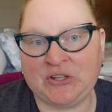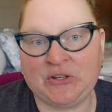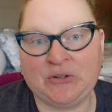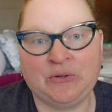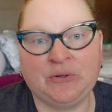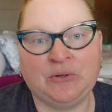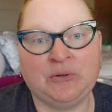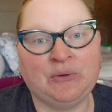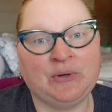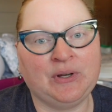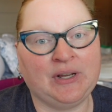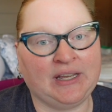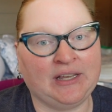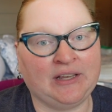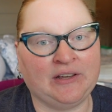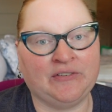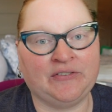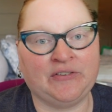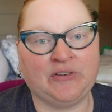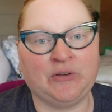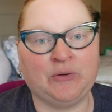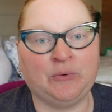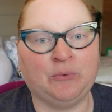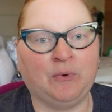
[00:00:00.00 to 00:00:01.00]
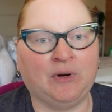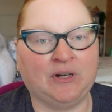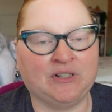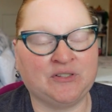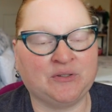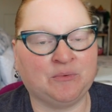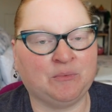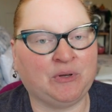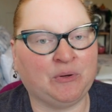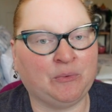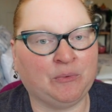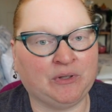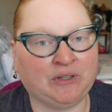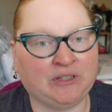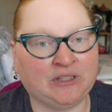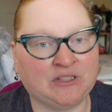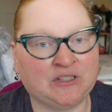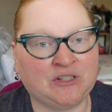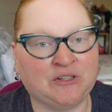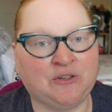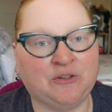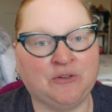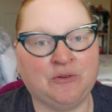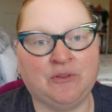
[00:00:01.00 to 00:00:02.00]
you if you want to be willing
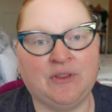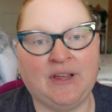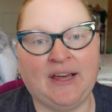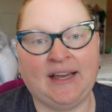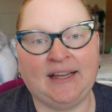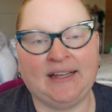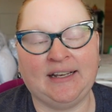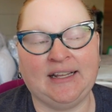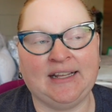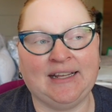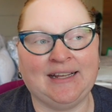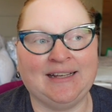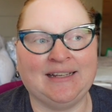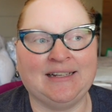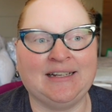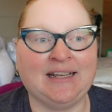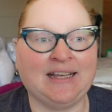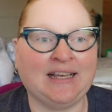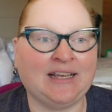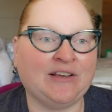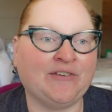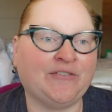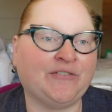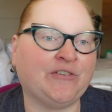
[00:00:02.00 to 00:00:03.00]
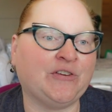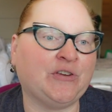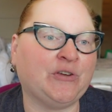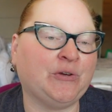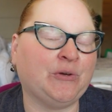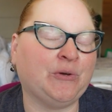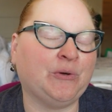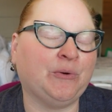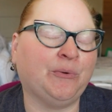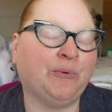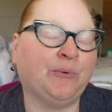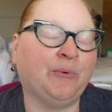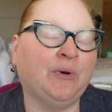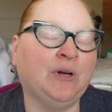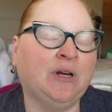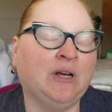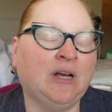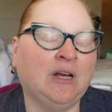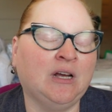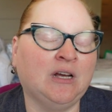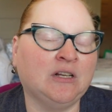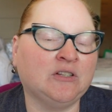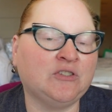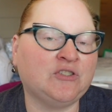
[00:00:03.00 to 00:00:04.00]
to do that. And if you
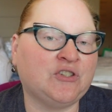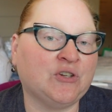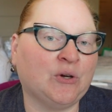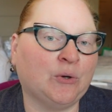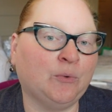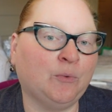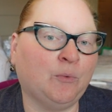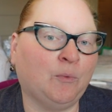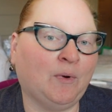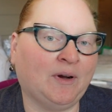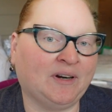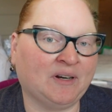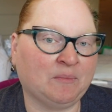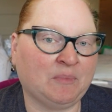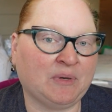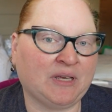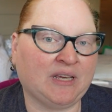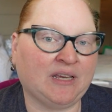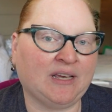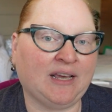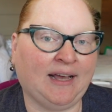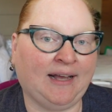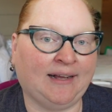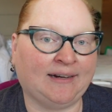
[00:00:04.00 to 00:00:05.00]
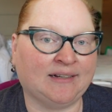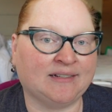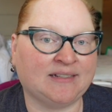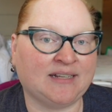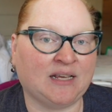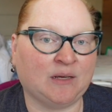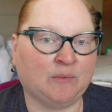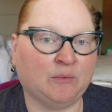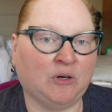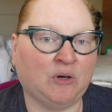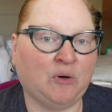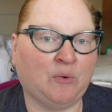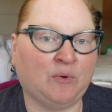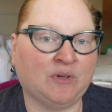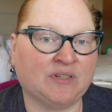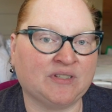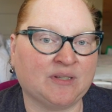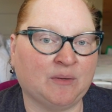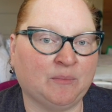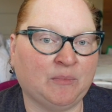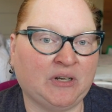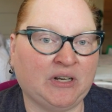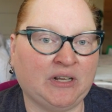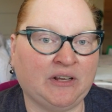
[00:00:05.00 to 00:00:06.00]
don't want to be at a table with
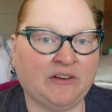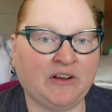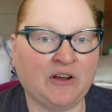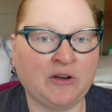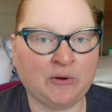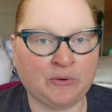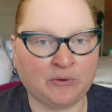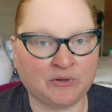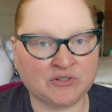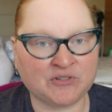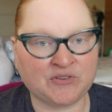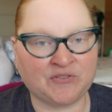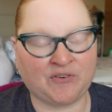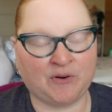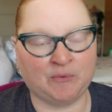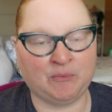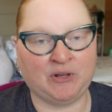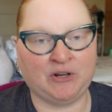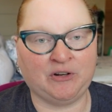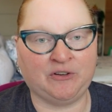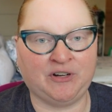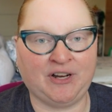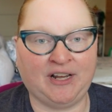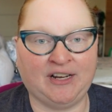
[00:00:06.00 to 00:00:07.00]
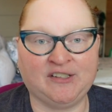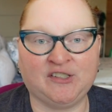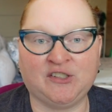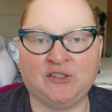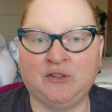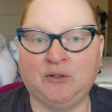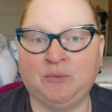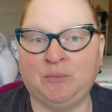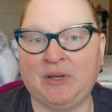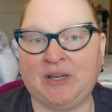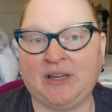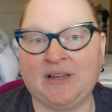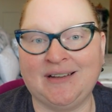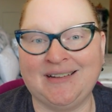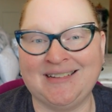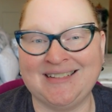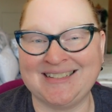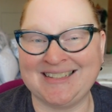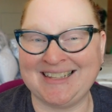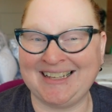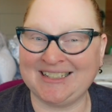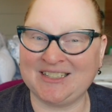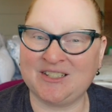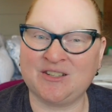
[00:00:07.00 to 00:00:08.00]
somebody who is from international
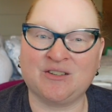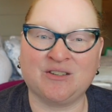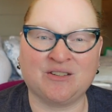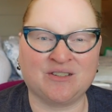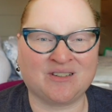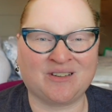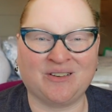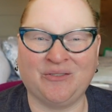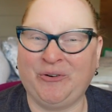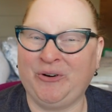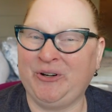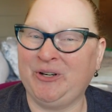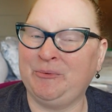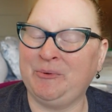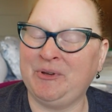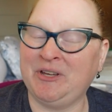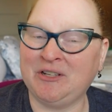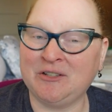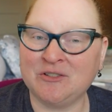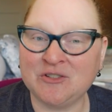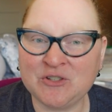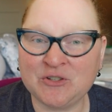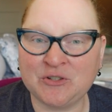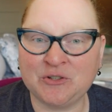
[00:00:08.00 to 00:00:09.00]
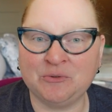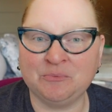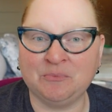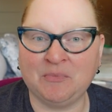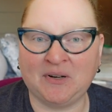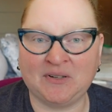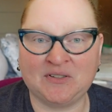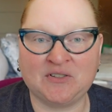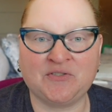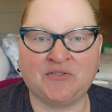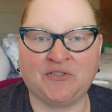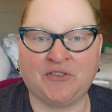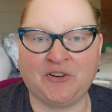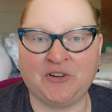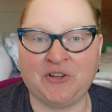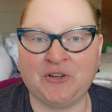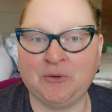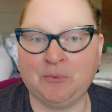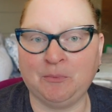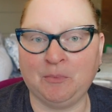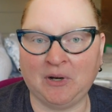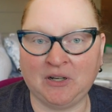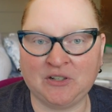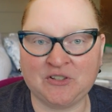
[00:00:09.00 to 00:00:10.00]
because that's just going to be too much for
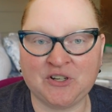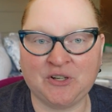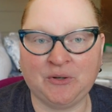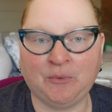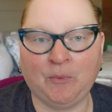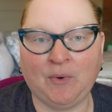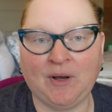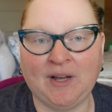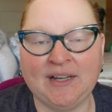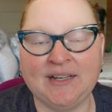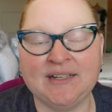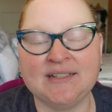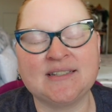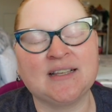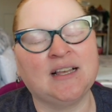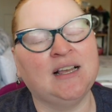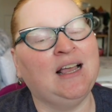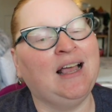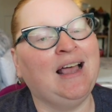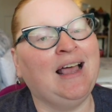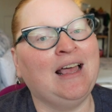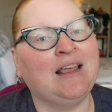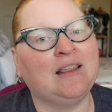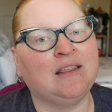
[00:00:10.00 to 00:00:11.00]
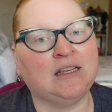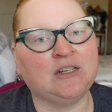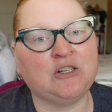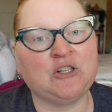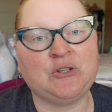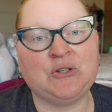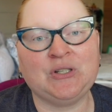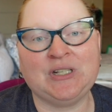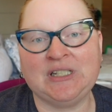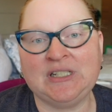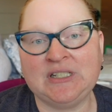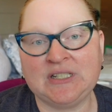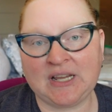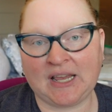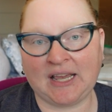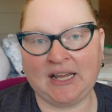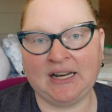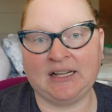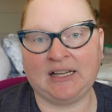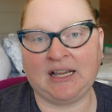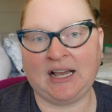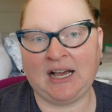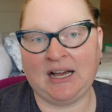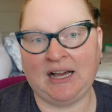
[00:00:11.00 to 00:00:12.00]
you budget wise, then you need to get
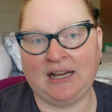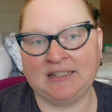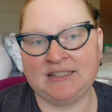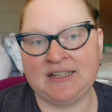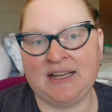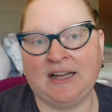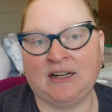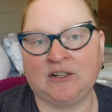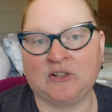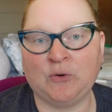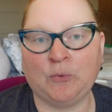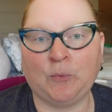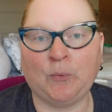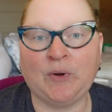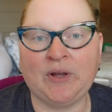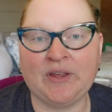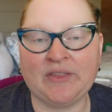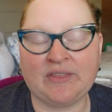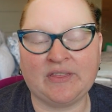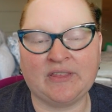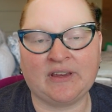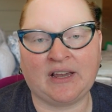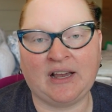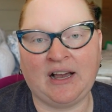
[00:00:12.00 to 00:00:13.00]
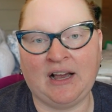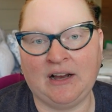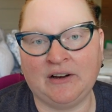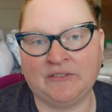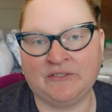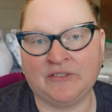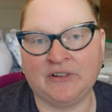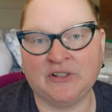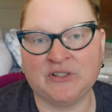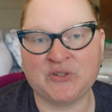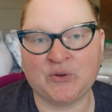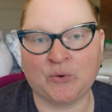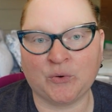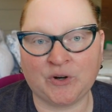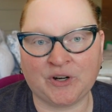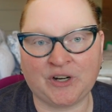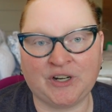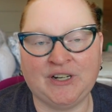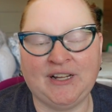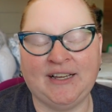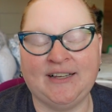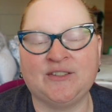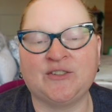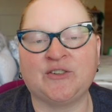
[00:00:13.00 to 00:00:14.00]
in contact with the conference
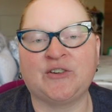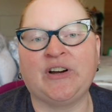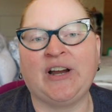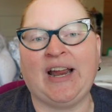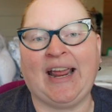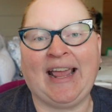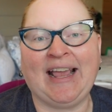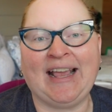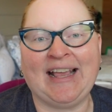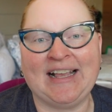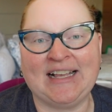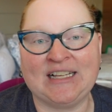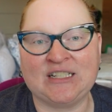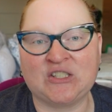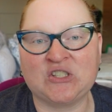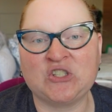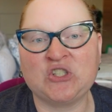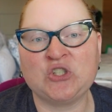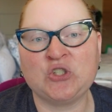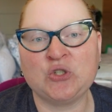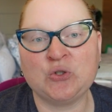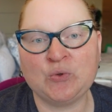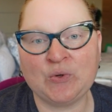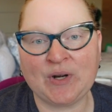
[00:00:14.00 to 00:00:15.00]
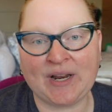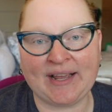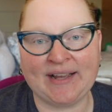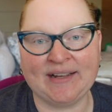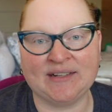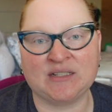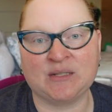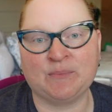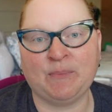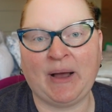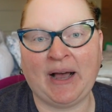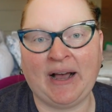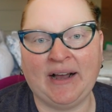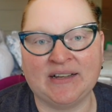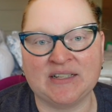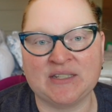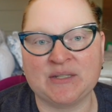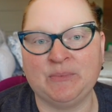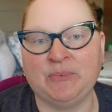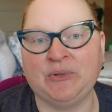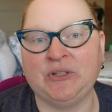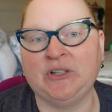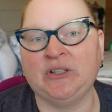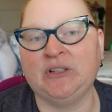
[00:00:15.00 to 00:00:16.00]
organizer as soon as
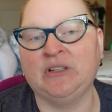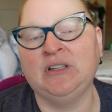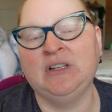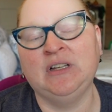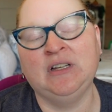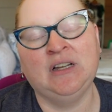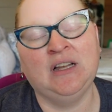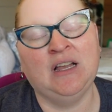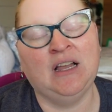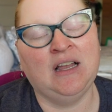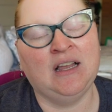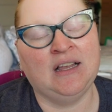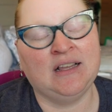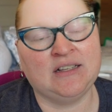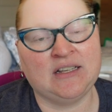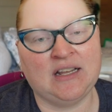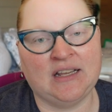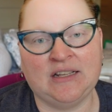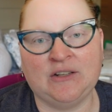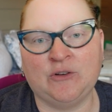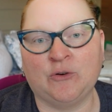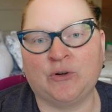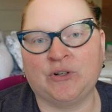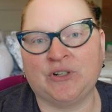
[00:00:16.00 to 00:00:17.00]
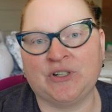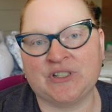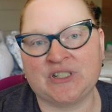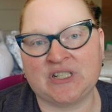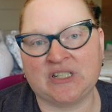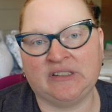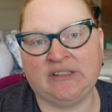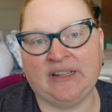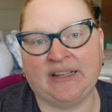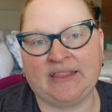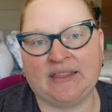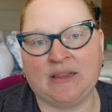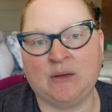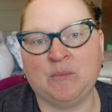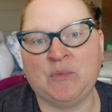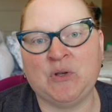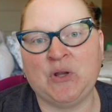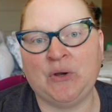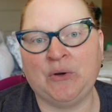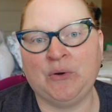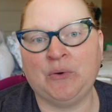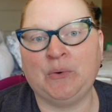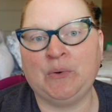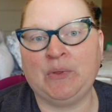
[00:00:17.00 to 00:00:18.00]
possible in order to let them
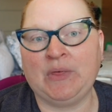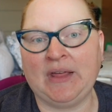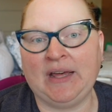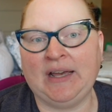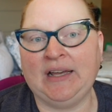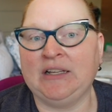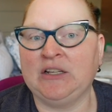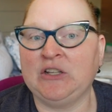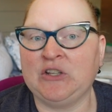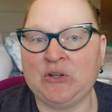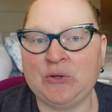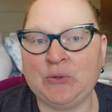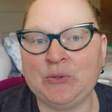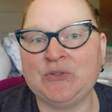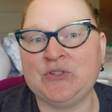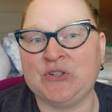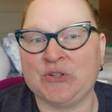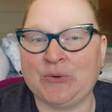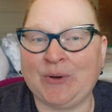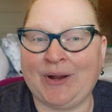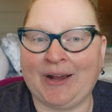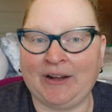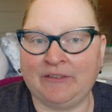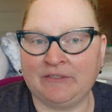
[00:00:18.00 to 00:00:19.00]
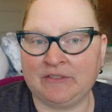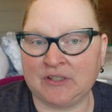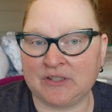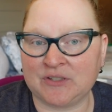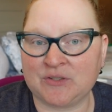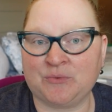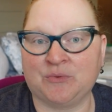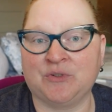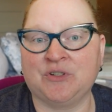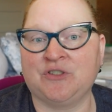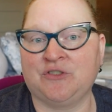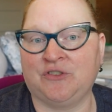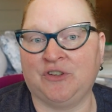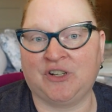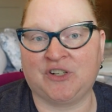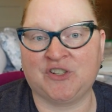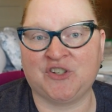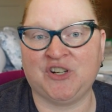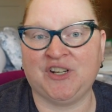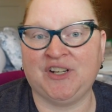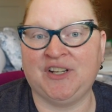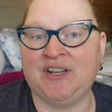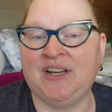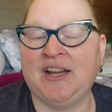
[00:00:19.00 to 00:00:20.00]
know that you do have this
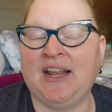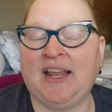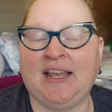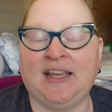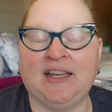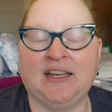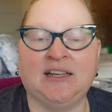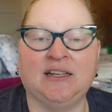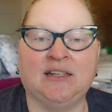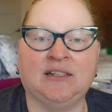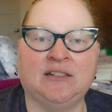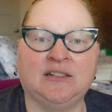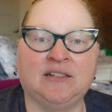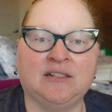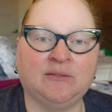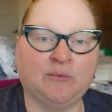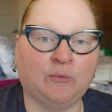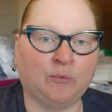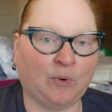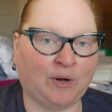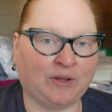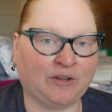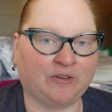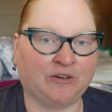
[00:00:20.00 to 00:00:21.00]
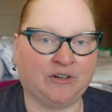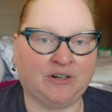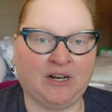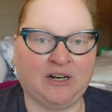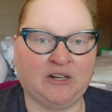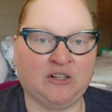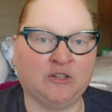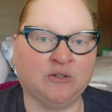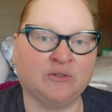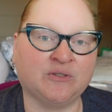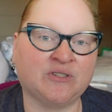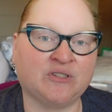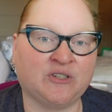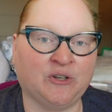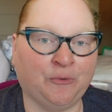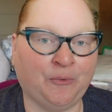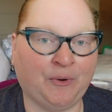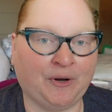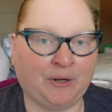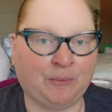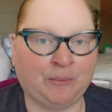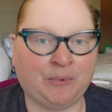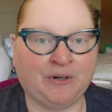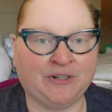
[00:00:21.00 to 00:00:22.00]
restriction and whether or not you still
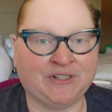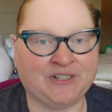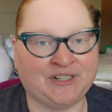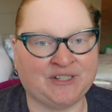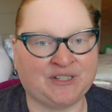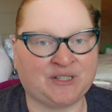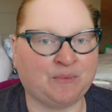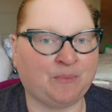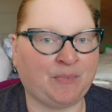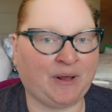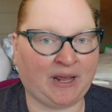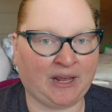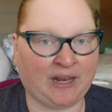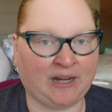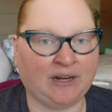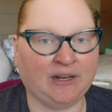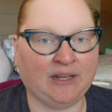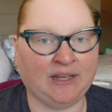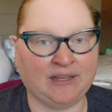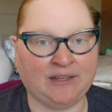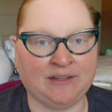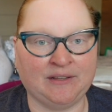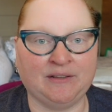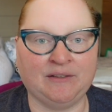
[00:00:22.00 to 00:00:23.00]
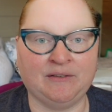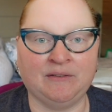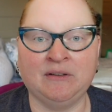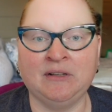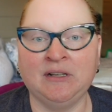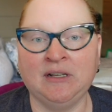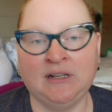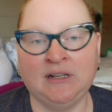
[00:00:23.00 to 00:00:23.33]
want to participate in